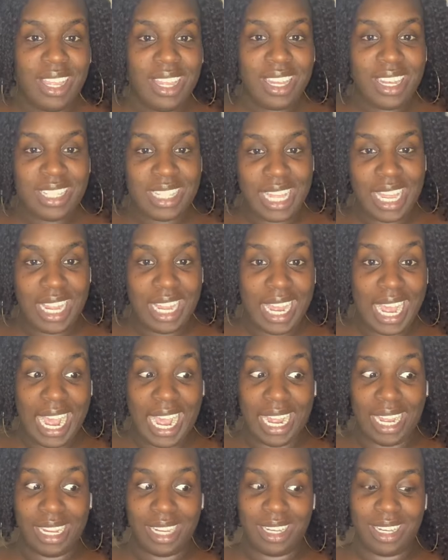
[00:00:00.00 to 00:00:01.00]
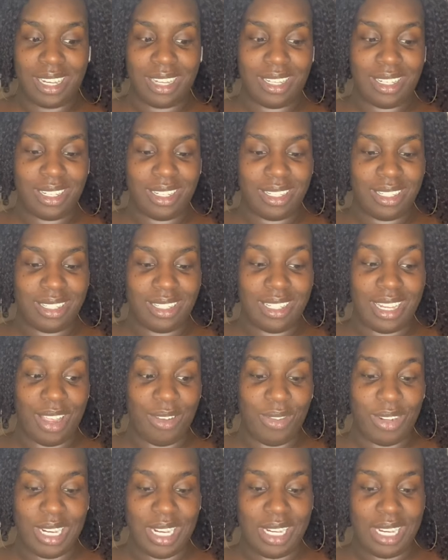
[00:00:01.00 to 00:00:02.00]
Because I
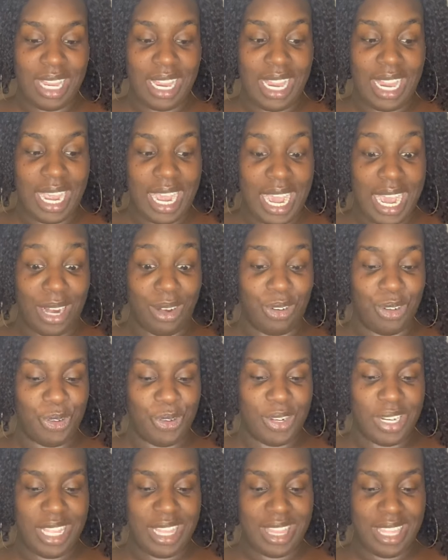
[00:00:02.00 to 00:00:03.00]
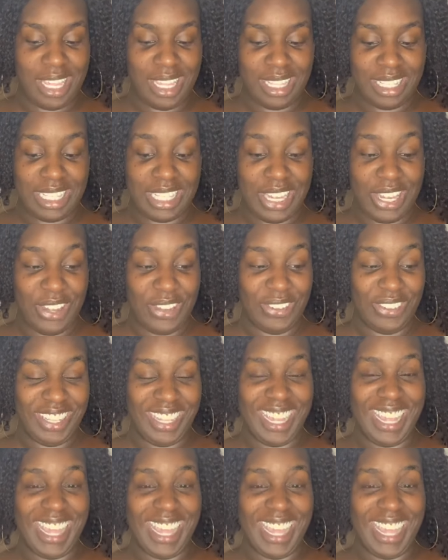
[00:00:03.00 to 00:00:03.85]
evidently I don't know anything, so.